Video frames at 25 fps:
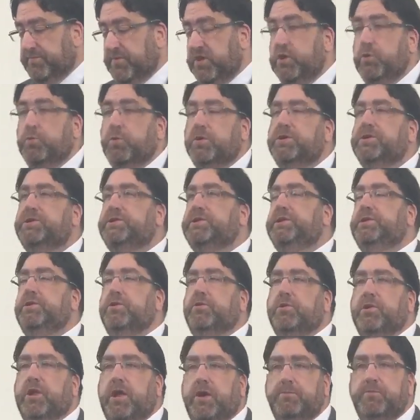you want to see
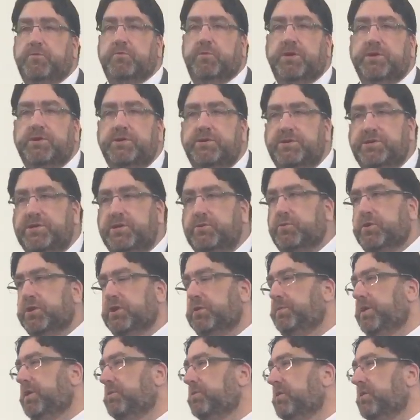your loved ones, you want to be